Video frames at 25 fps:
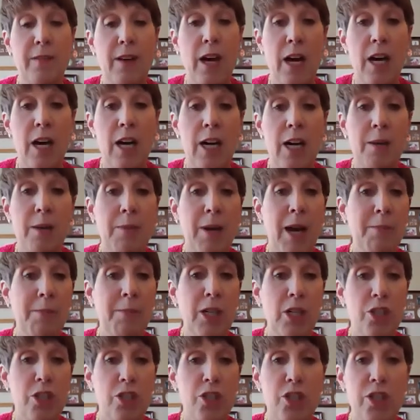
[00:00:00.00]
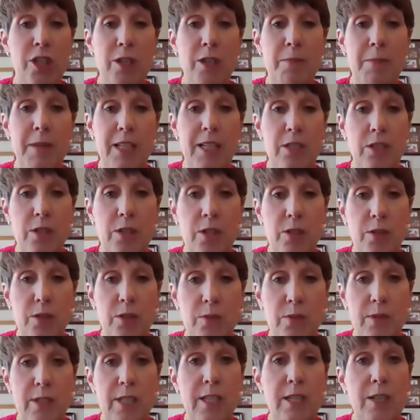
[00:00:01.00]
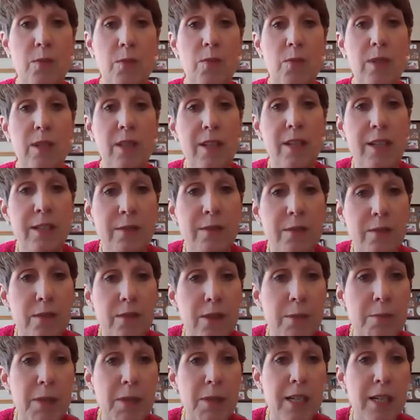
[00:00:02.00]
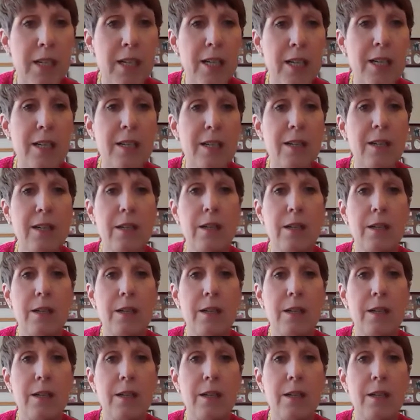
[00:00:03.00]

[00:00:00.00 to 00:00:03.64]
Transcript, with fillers: Um, I'm going to share my screen with everybody.